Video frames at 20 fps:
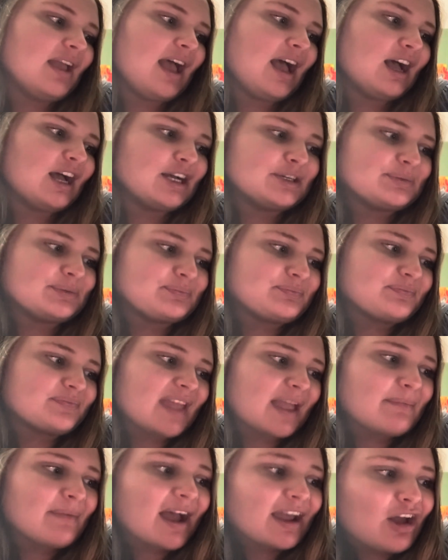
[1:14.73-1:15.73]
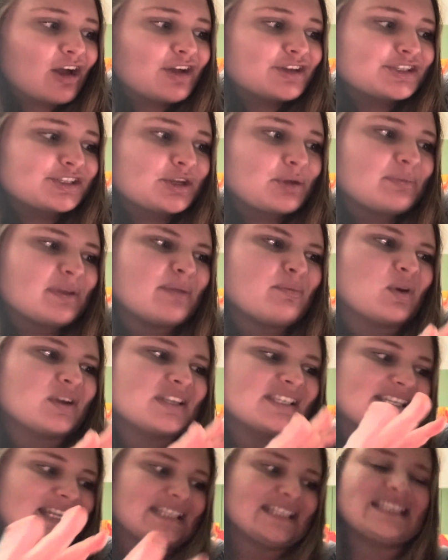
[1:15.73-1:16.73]
They might also be more
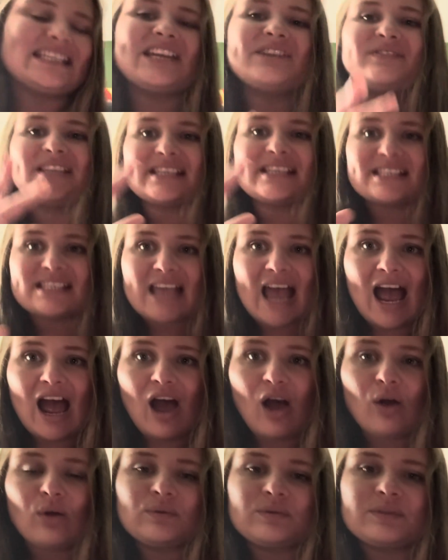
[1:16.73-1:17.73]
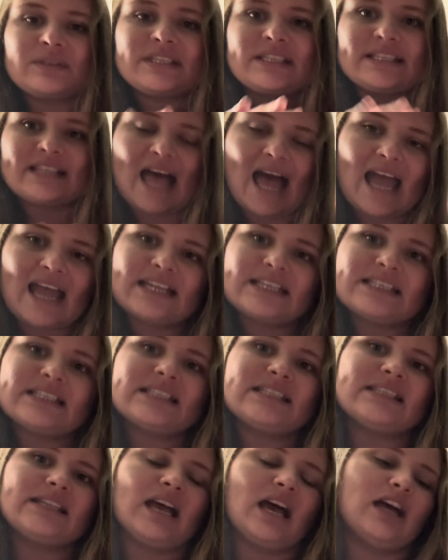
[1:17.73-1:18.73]
sensitive to sounds, light,
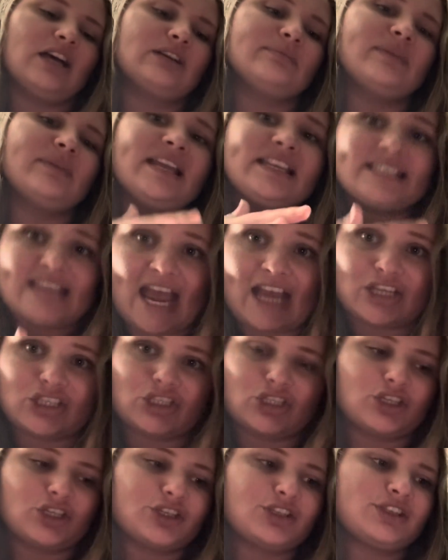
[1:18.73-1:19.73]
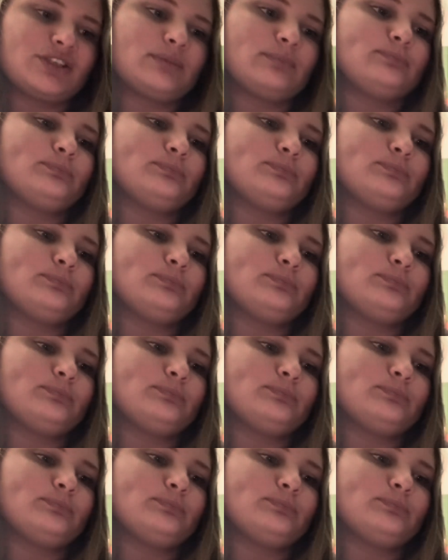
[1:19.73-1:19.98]
and textures.